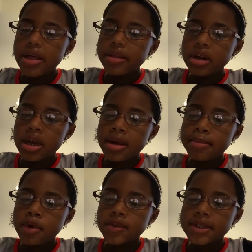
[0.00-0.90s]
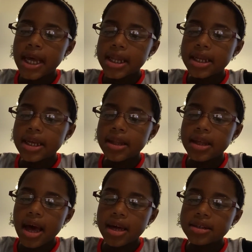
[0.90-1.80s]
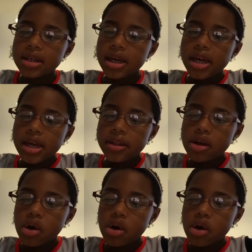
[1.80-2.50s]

Then hen moved slightly, and the